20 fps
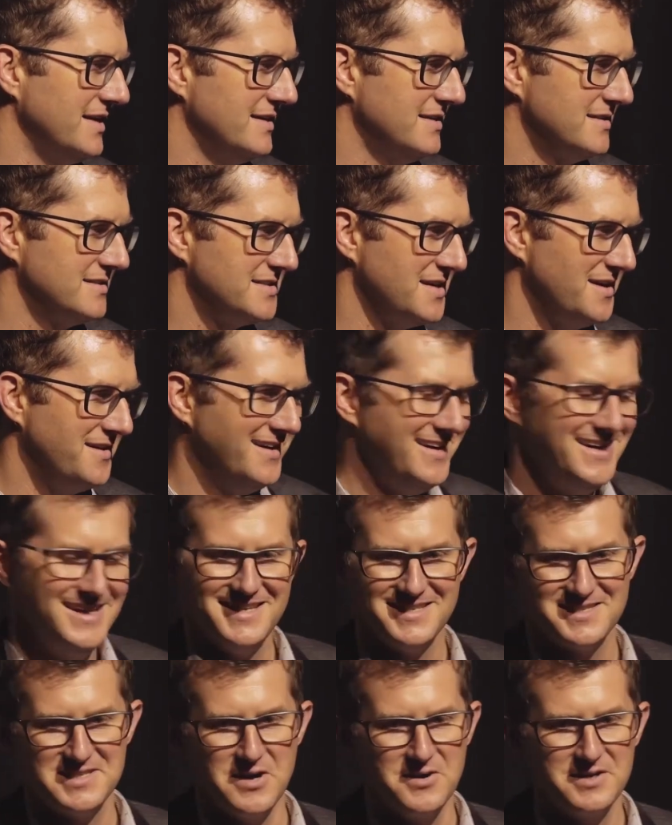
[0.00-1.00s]
And so
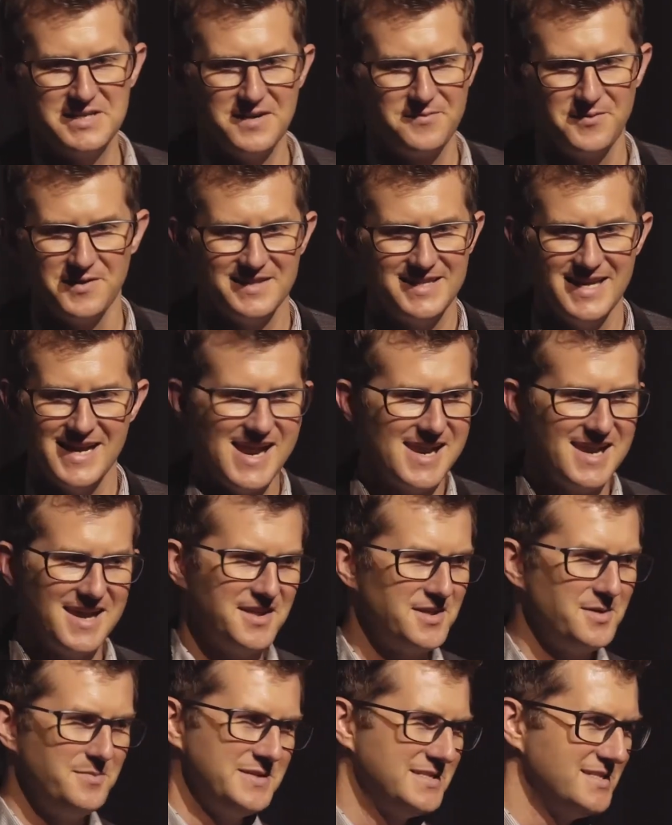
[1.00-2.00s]
it's no different than any
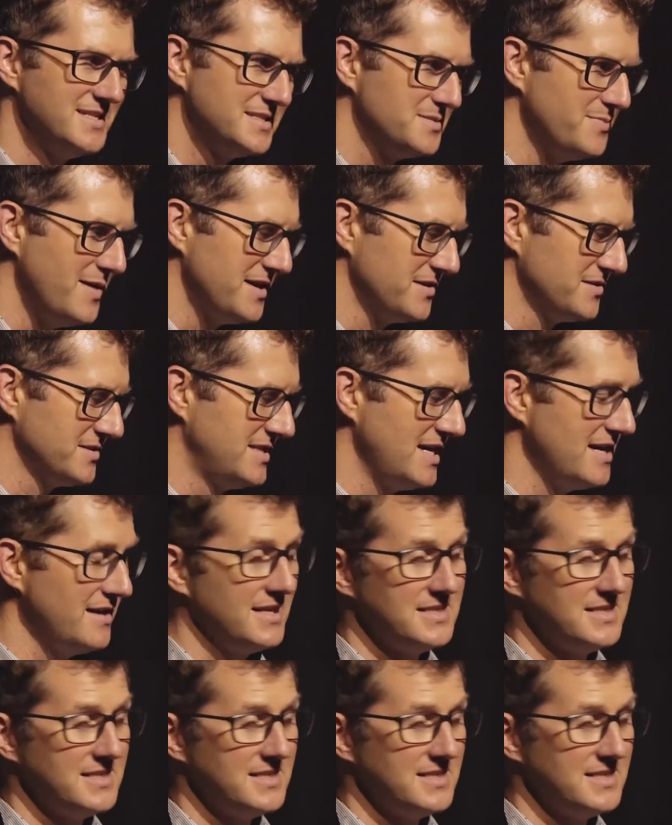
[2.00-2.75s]
other business models there,